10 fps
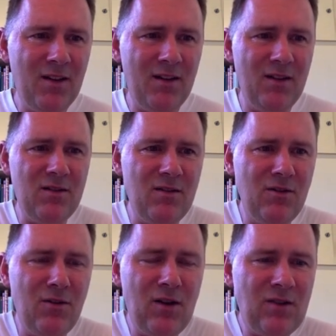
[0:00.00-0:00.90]
they're
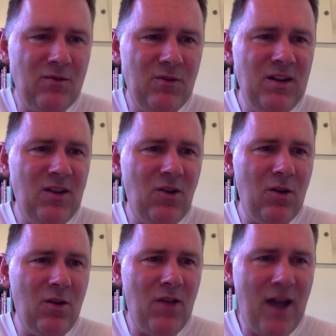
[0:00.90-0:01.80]
not really
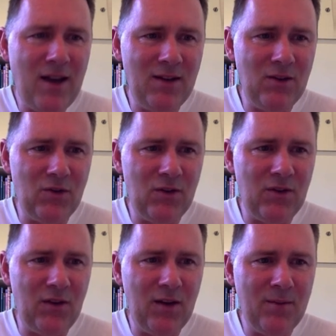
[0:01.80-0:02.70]
all that
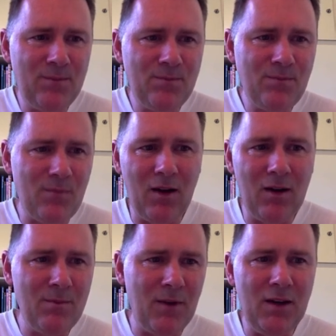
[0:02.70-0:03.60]
interesting.
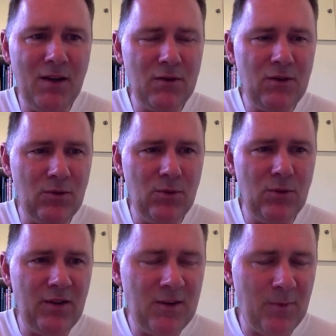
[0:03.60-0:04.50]
Yeah? And even to
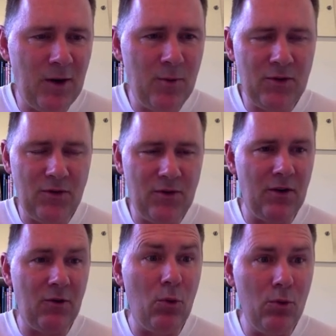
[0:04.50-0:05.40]
the experimenter,
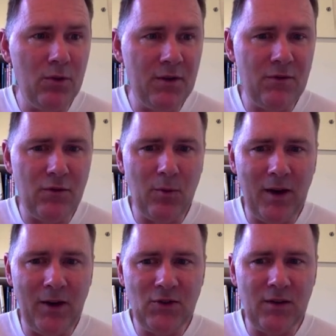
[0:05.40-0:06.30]
they're old
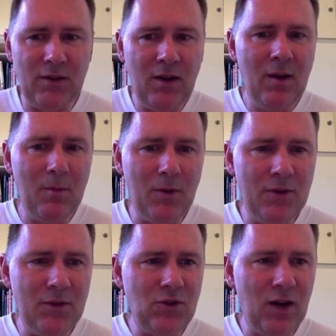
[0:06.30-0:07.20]
information, but
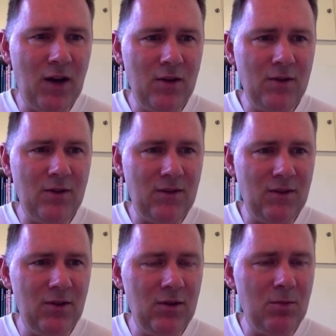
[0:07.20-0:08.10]
the child
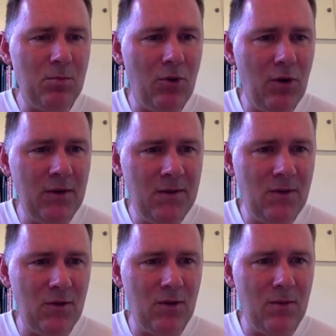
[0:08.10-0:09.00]
still points
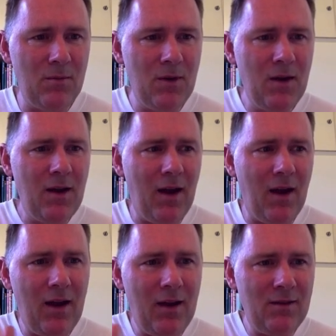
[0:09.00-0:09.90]
to them
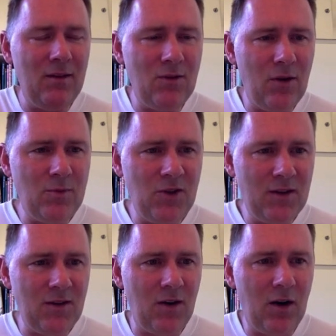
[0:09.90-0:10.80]
as these
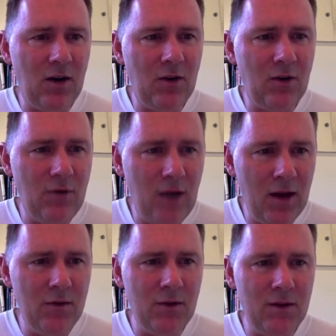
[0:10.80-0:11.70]
objects are
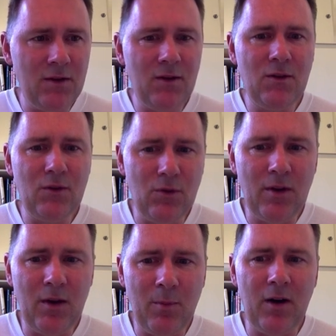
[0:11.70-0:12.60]
relevant to
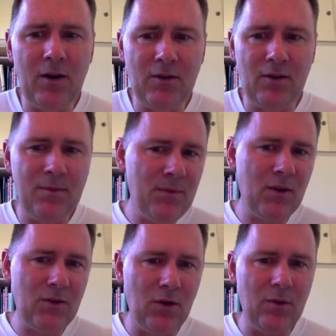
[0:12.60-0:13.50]
their partner.
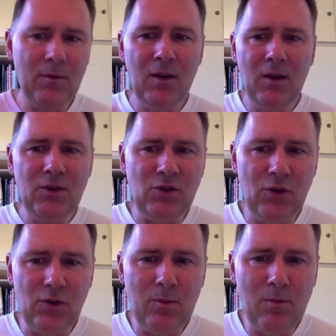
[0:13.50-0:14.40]
So
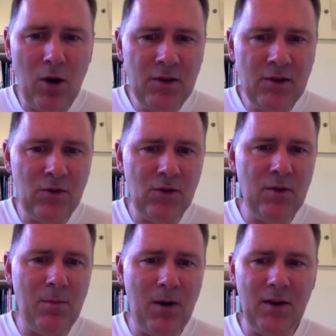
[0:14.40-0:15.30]
children monitor
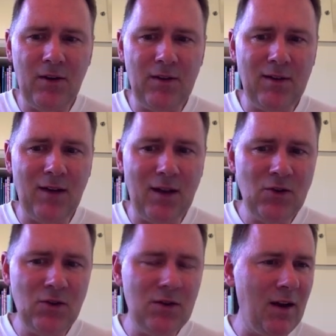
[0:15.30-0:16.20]
the partner's
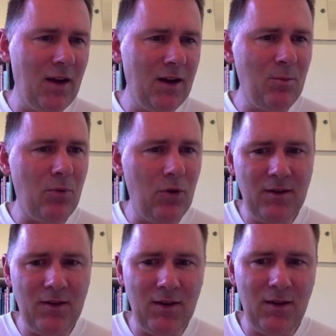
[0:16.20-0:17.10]
attention, and
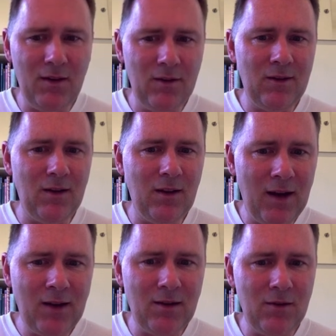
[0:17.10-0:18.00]
pointing is
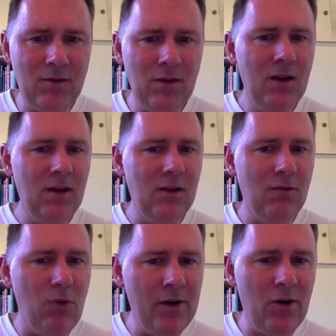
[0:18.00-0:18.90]
selective. If
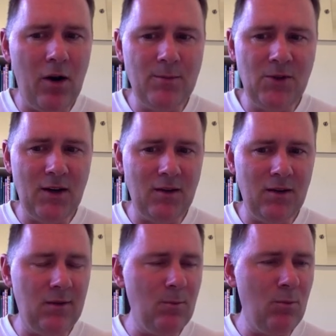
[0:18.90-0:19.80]
one object
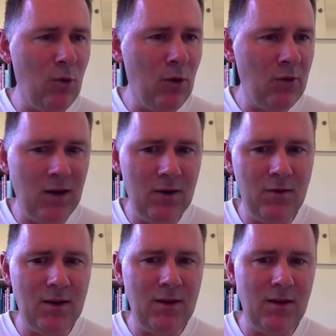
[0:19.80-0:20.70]
is more
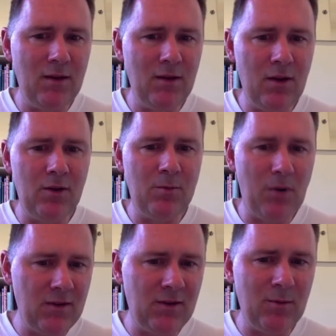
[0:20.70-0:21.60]
relevant than another
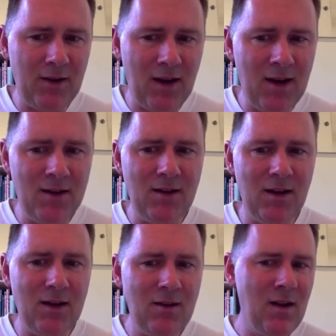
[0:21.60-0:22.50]
possible candidate,